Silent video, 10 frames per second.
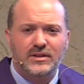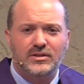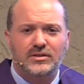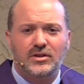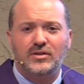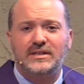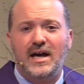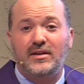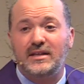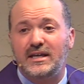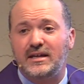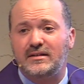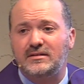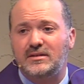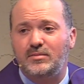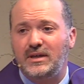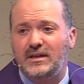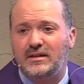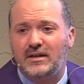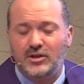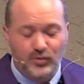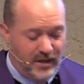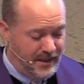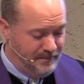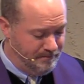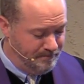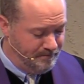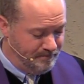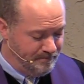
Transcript: which turns out in the end to be a dream.